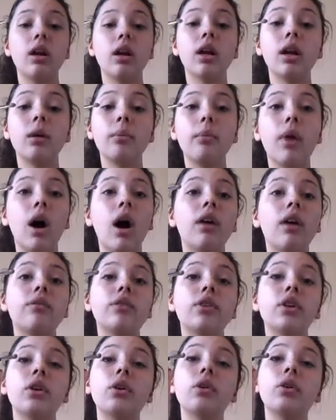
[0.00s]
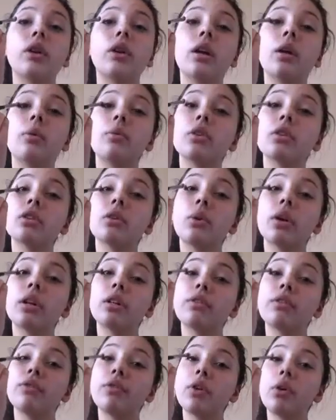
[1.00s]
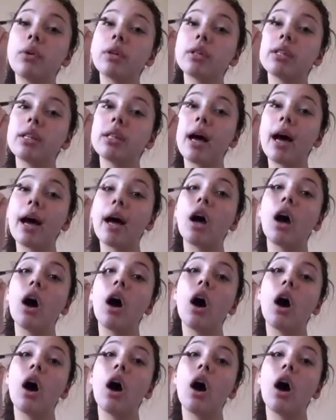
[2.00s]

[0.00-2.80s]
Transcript: and a mauve toned, and I'm just going to focus that